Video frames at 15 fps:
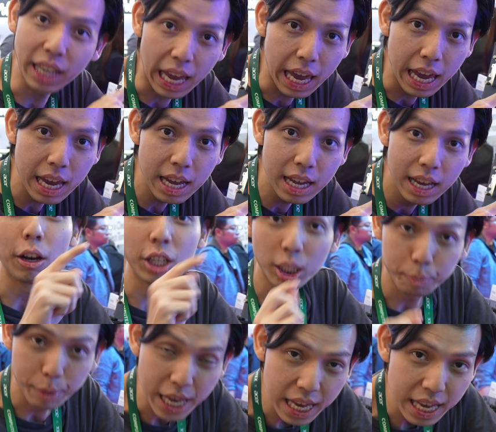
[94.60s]
A, now it's
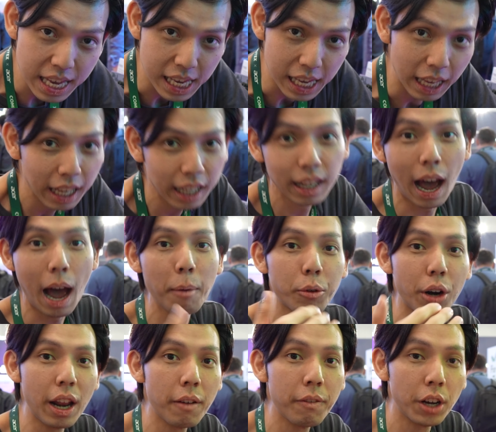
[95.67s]
P. The upgraded